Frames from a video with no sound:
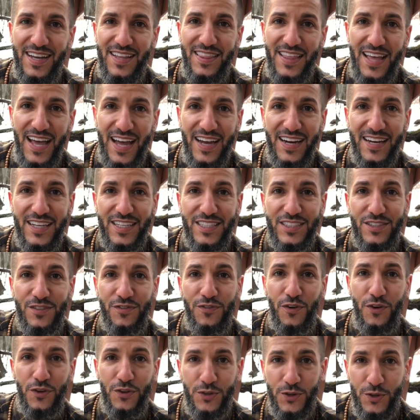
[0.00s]
That is
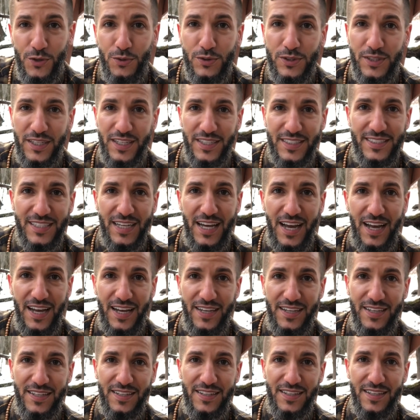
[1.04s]
for you to
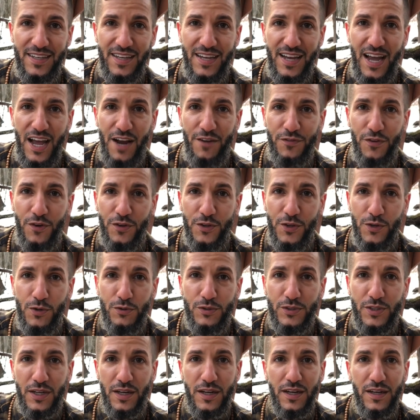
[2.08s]
decide and for you
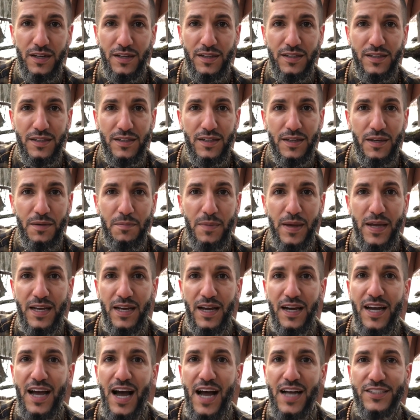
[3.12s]
to make
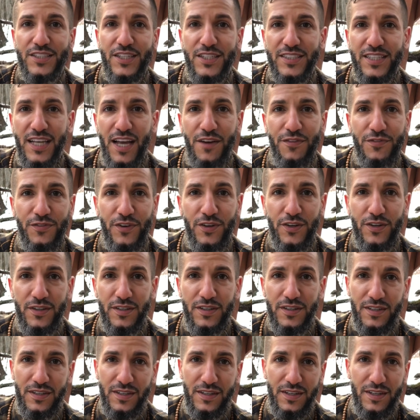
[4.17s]
a conscious effort
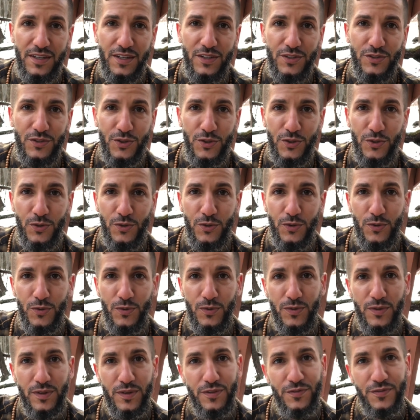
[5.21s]
to
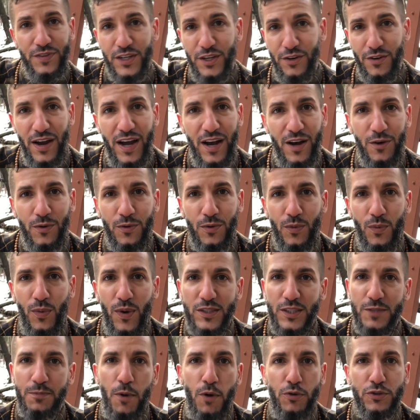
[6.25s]
figure out
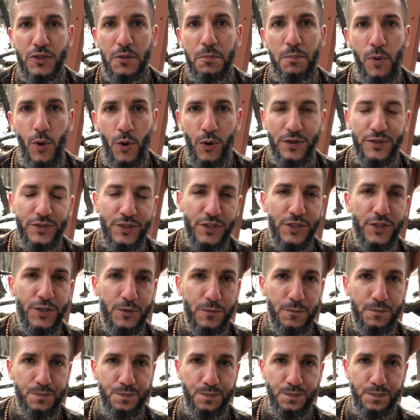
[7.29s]
what's most important to you.